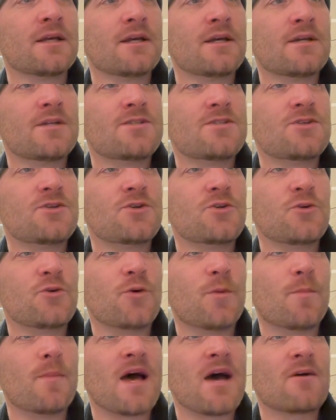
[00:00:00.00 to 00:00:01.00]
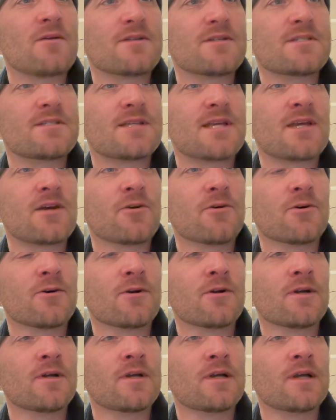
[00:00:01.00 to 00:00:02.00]
to Mount Seir,
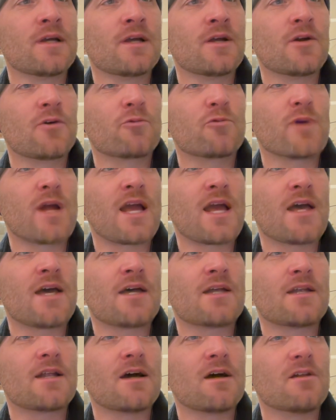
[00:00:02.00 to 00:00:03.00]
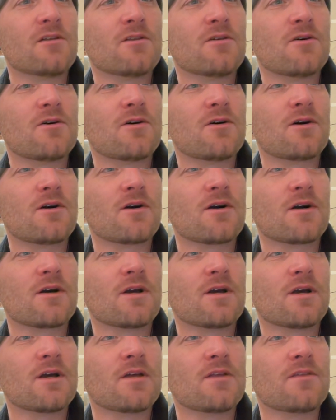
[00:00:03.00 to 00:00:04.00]
ran along
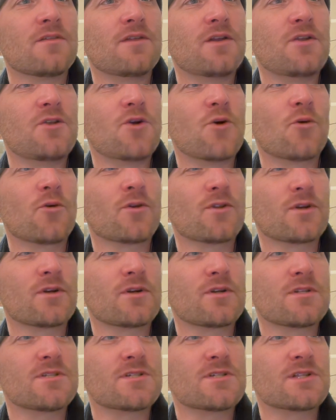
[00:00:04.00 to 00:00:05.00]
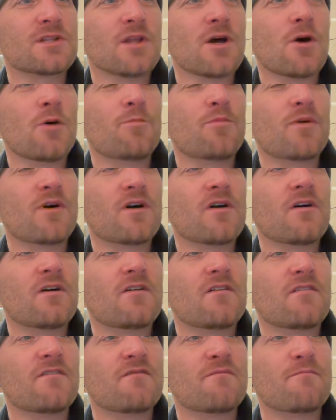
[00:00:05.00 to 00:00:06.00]
the northern slope
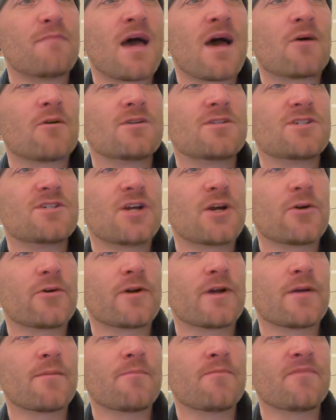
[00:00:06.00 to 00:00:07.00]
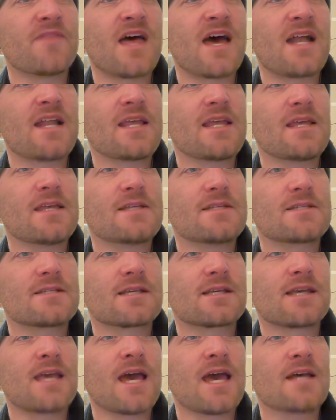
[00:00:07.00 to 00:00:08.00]
of Mount Jearim, that is
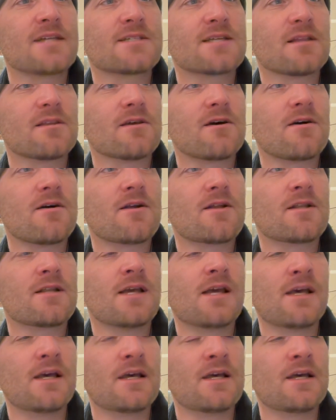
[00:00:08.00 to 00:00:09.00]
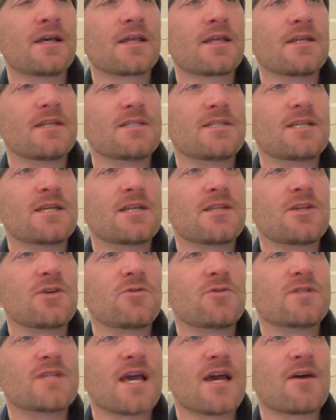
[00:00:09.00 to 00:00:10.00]
Kesalon,
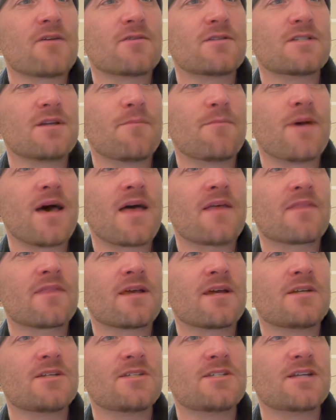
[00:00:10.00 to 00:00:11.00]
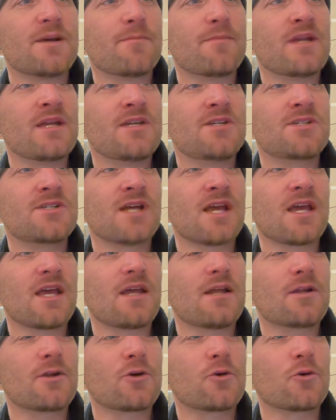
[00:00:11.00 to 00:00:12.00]
continued down to Beth Shemesh
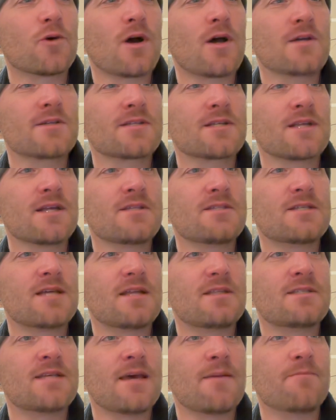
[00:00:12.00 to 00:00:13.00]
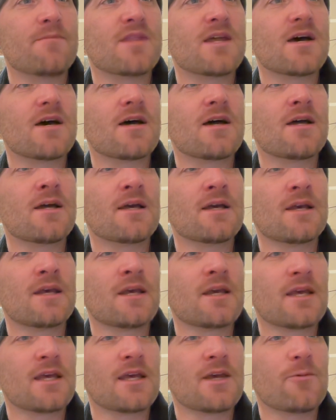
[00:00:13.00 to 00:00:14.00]
and crossed to Timnah.
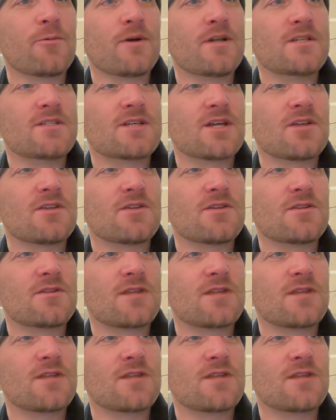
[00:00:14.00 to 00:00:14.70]
It went to the